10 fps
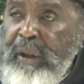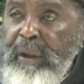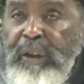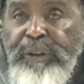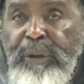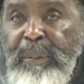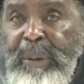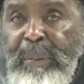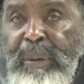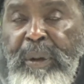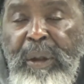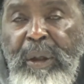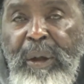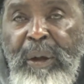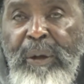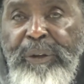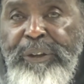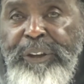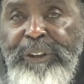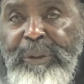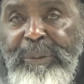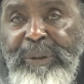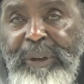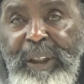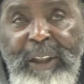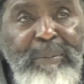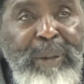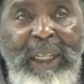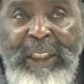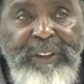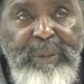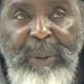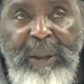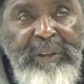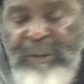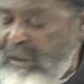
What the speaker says: Because remember, all systems have blind spots.